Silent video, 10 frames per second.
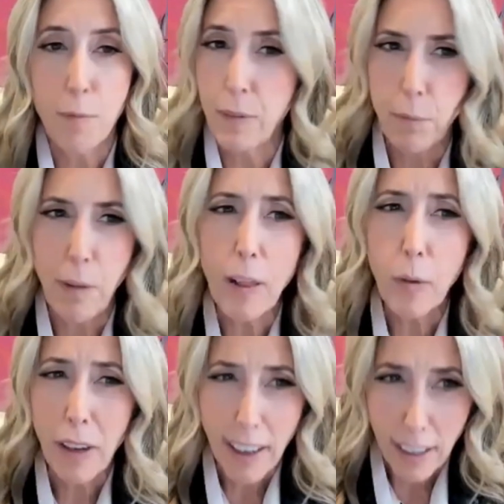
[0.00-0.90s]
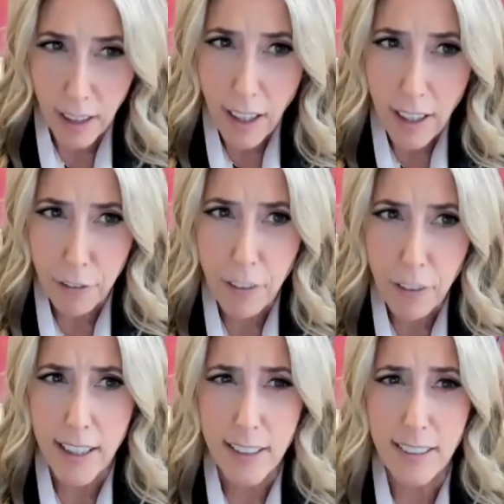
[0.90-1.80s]
but by the way, I had a lot of
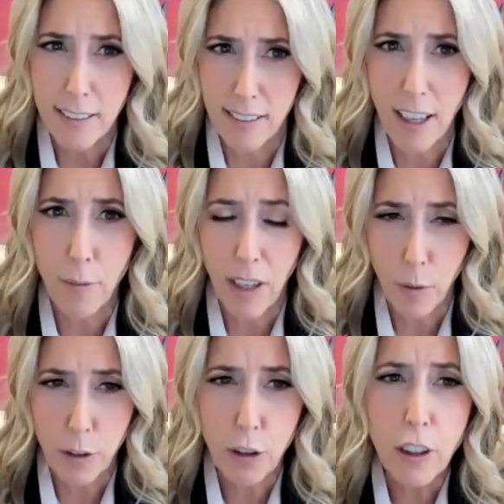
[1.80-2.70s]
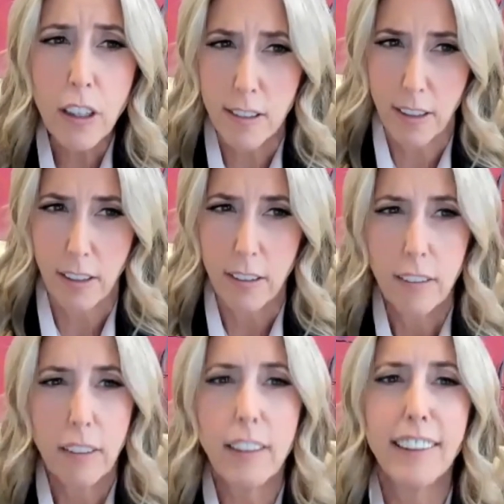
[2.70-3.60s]
friends tell me I was crazy
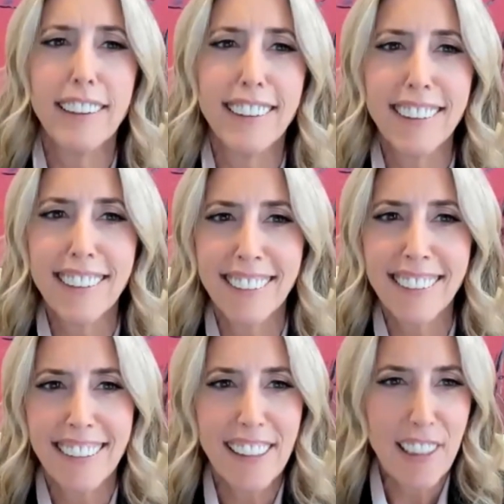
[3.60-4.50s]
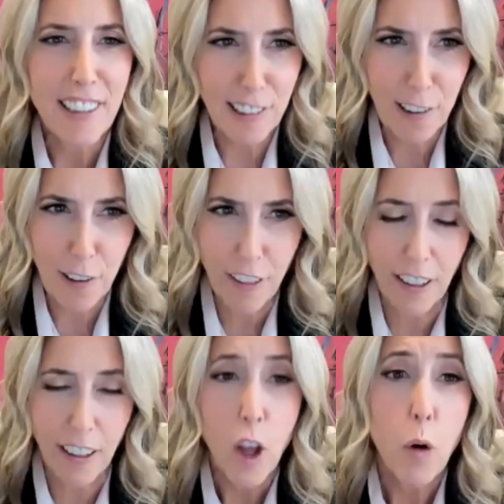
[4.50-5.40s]
to go there.